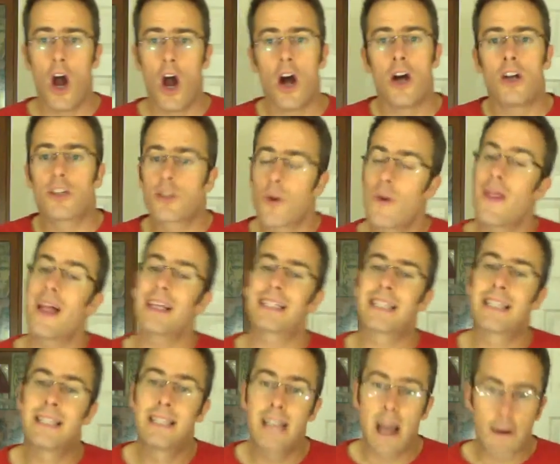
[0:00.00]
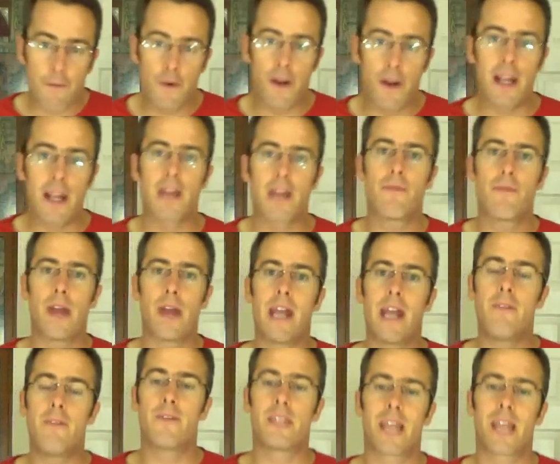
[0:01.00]
So that's definitely an
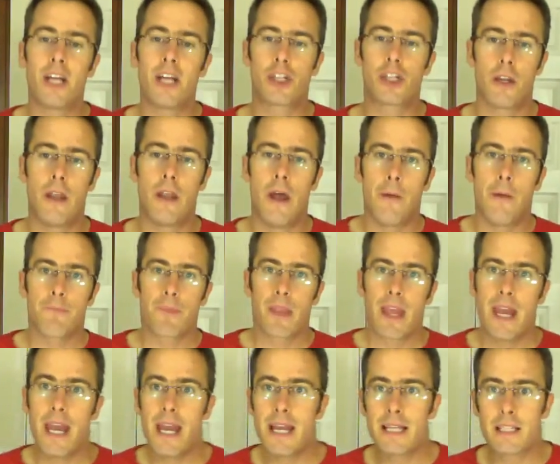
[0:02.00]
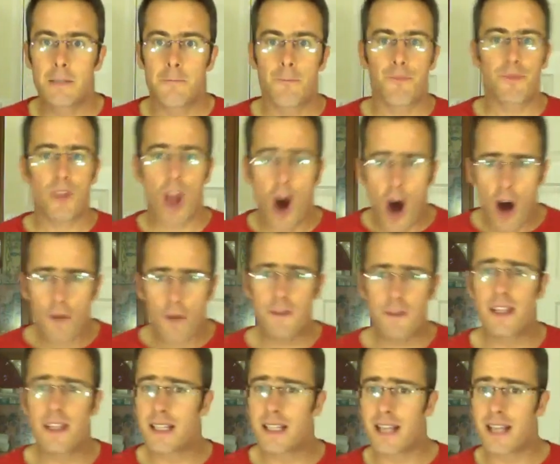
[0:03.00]
invitation, is after
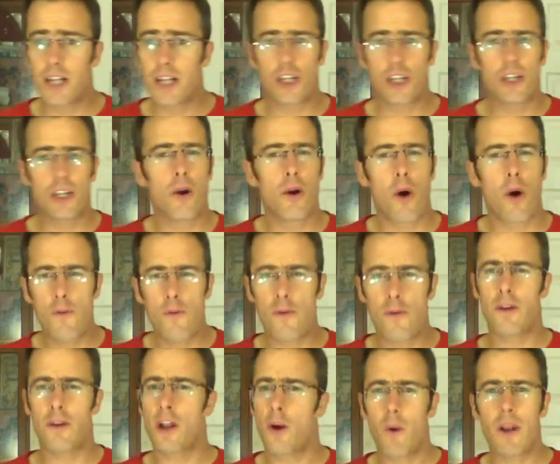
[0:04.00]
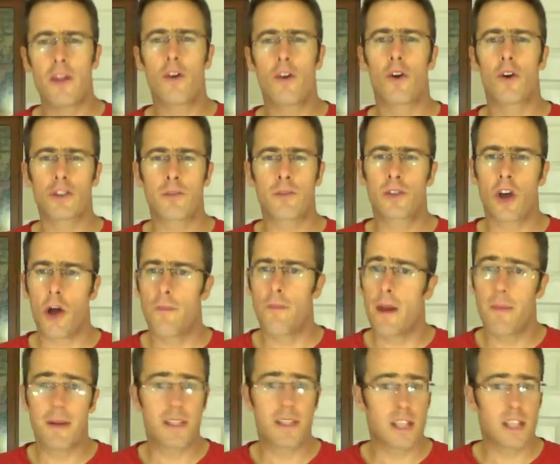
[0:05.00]
this session, when you've got some time,
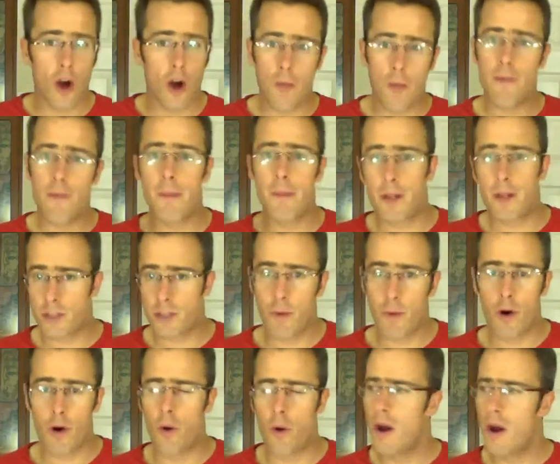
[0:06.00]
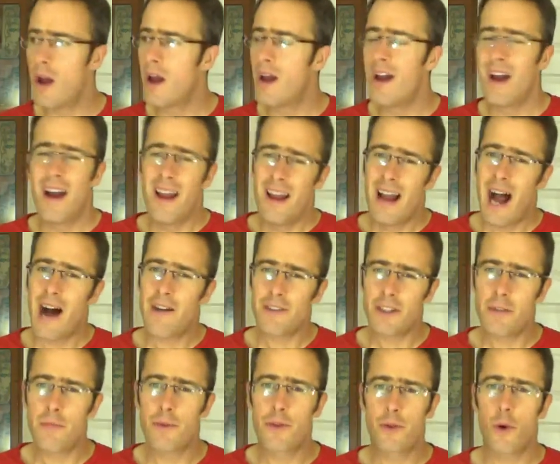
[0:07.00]
maybe tonight, maybe tomorrow, have
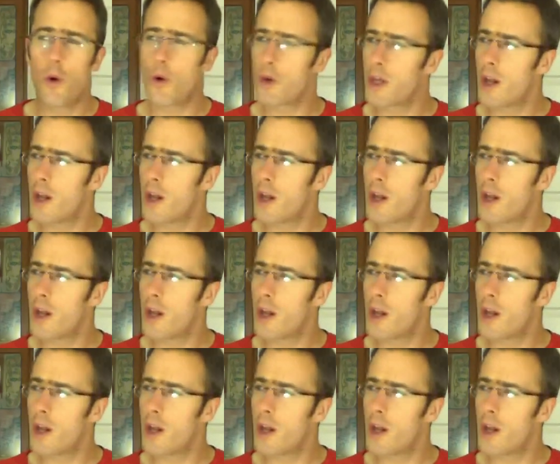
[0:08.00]
some thought,